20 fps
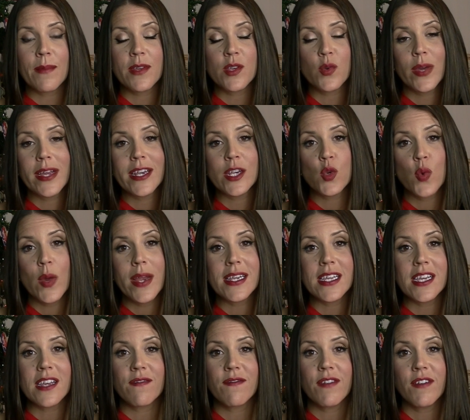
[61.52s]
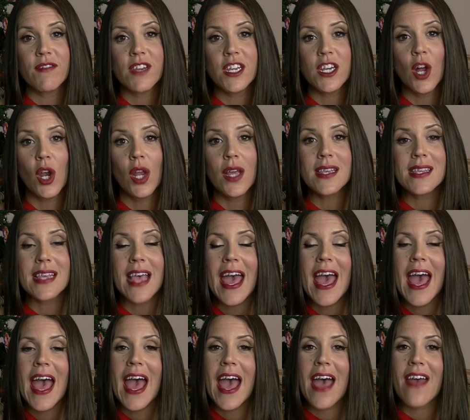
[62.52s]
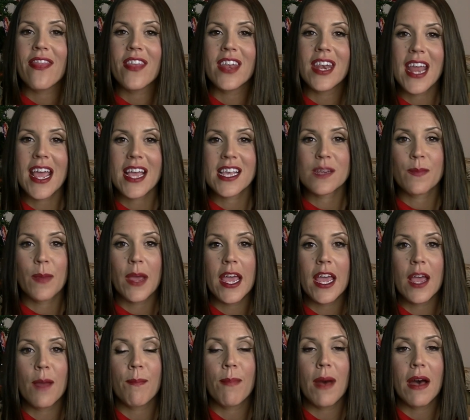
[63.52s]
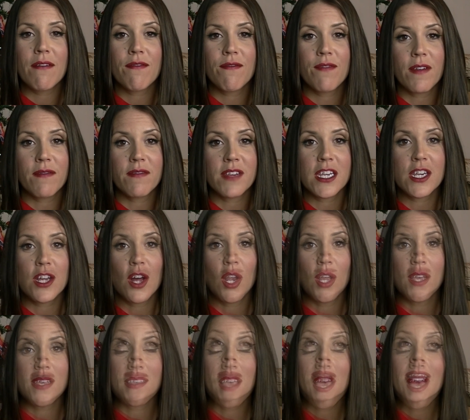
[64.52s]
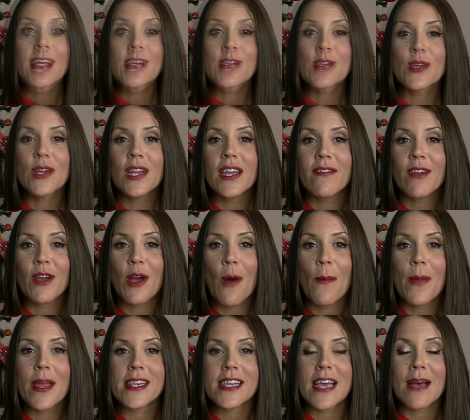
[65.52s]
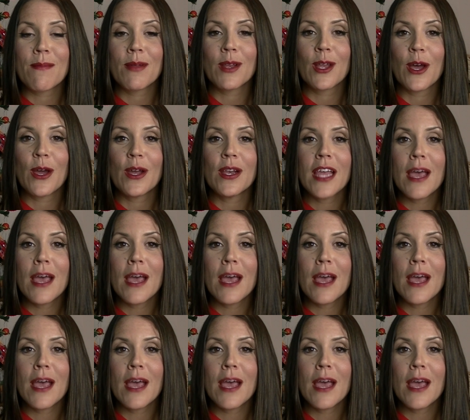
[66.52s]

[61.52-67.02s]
between $20 and $50, and the next being above $50. Please do leave a comment down below.